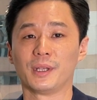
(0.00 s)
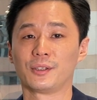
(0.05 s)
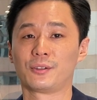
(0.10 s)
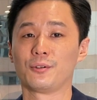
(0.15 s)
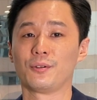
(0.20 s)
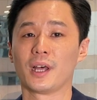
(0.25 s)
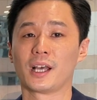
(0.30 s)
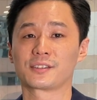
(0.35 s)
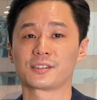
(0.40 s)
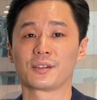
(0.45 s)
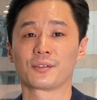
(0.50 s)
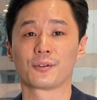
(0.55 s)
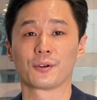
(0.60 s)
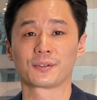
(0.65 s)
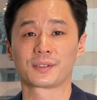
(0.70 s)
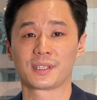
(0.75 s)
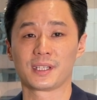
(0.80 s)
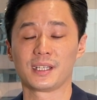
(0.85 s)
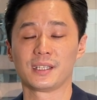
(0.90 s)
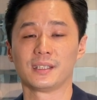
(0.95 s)
in
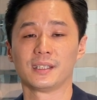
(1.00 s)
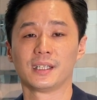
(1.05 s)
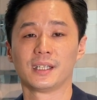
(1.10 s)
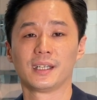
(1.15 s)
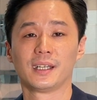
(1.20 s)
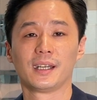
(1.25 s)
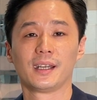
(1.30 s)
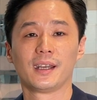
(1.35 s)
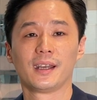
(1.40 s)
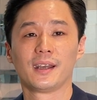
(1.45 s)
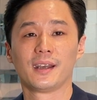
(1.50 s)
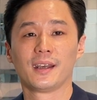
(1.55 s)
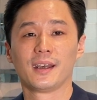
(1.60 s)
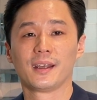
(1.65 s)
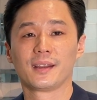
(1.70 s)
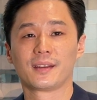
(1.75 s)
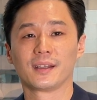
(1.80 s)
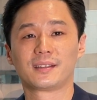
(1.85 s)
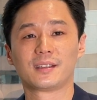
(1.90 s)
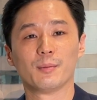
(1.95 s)

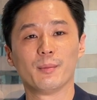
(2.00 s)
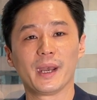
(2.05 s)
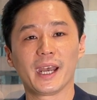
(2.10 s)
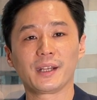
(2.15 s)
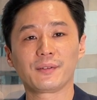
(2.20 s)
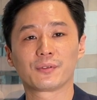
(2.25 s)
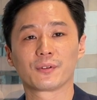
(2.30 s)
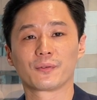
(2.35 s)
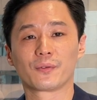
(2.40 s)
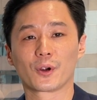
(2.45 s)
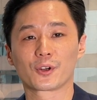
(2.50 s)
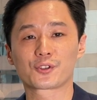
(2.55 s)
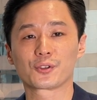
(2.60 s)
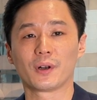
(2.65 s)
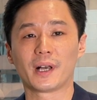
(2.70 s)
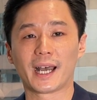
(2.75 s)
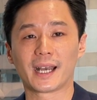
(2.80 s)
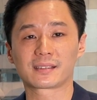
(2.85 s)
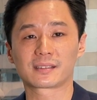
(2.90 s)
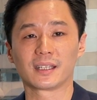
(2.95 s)
2013, the demand for
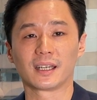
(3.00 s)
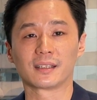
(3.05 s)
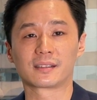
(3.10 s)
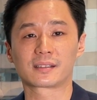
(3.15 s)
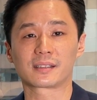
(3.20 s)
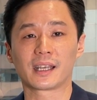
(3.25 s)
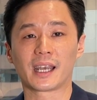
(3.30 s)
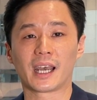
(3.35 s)
virtual assets